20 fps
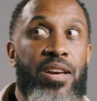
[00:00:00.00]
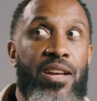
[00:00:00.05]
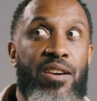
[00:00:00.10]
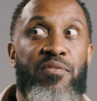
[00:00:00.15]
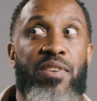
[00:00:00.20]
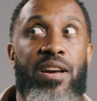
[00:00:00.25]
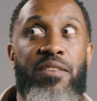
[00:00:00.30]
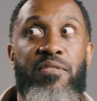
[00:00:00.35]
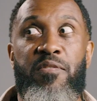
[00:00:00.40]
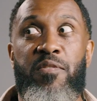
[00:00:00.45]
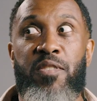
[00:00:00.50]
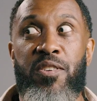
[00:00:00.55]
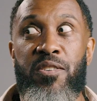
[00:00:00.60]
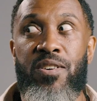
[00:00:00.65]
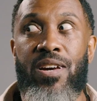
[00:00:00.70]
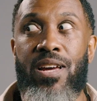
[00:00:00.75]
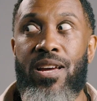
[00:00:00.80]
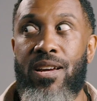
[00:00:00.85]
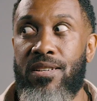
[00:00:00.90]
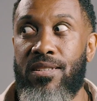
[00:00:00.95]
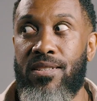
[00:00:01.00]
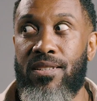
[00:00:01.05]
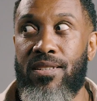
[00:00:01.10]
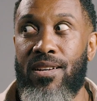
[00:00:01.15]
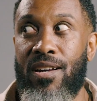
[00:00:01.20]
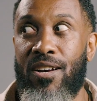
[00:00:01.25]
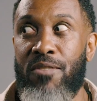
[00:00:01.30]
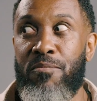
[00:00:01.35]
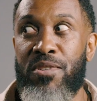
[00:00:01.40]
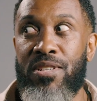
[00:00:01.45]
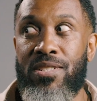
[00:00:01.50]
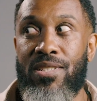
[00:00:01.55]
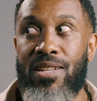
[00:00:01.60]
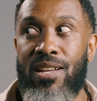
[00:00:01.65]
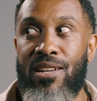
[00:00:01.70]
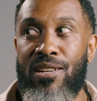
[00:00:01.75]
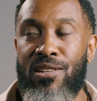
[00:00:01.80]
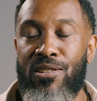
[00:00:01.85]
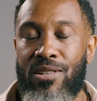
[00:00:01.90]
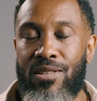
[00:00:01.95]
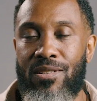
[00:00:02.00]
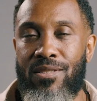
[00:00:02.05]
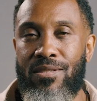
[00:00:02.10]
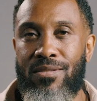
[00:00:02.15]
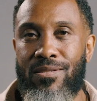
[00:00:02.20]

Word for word: Man, if I feel ashy, how must I look?